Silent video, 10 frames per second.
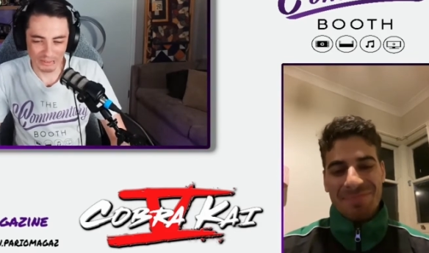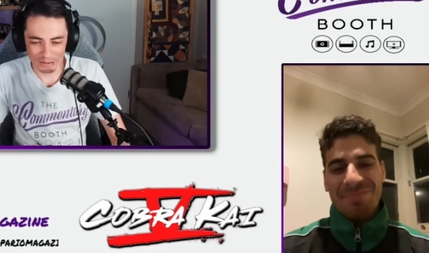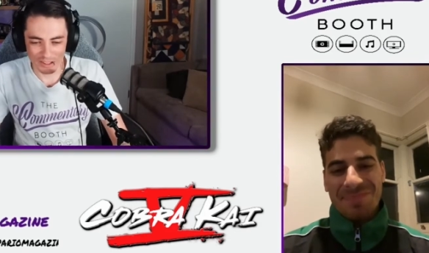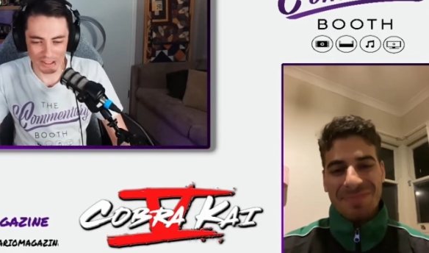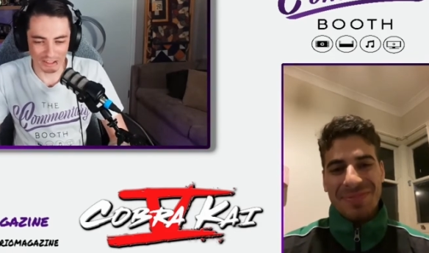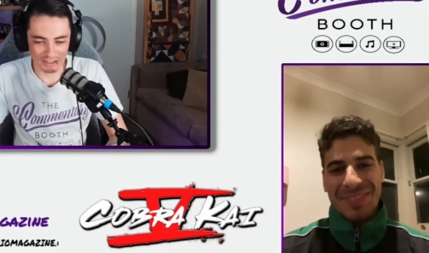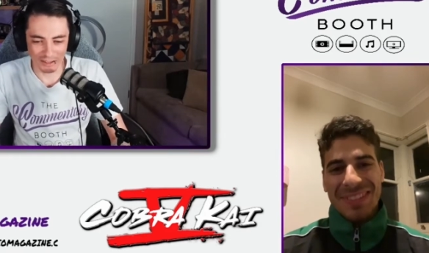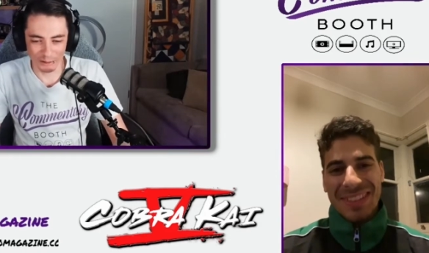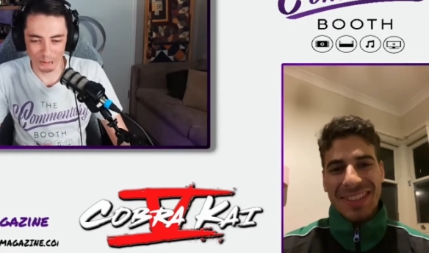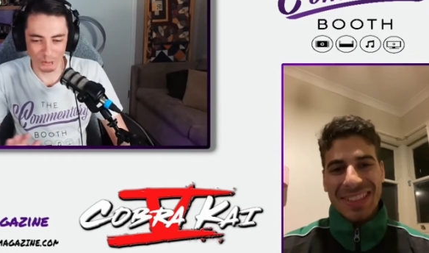Speaker 1: they were teaching
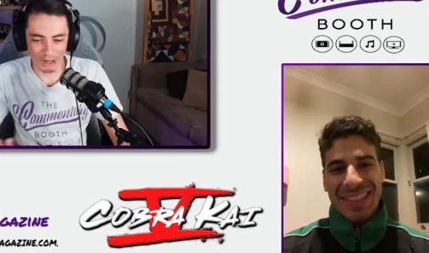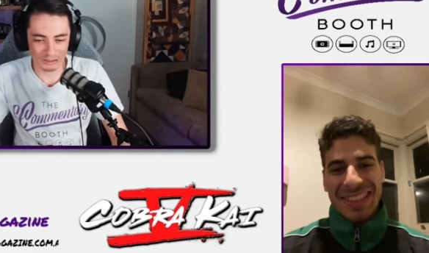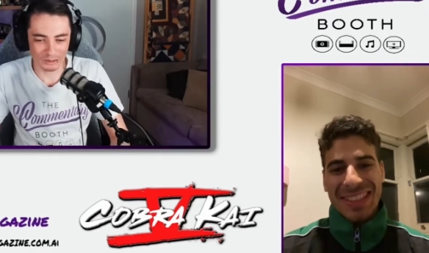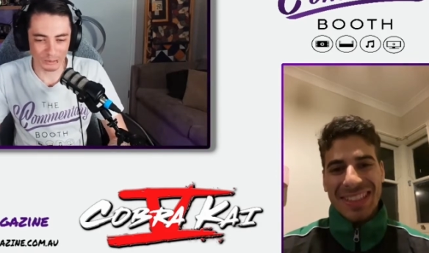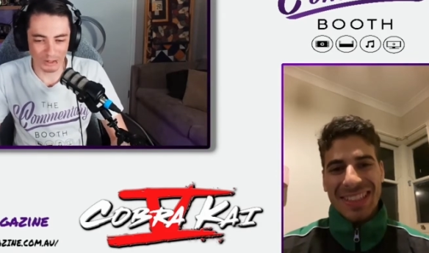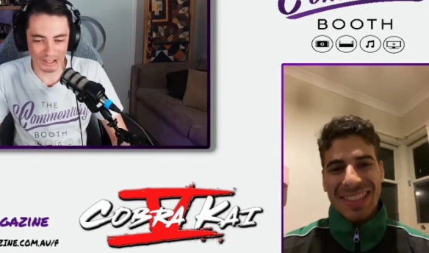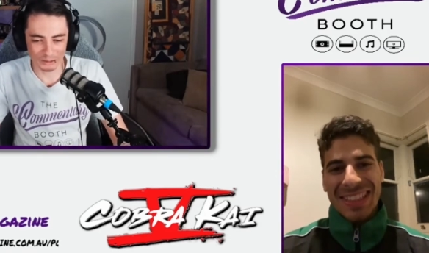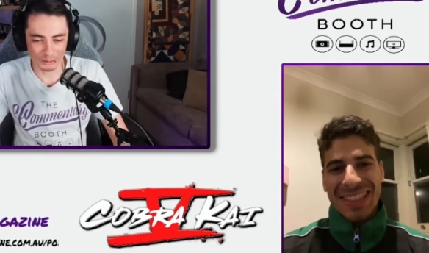us our own wax on, wax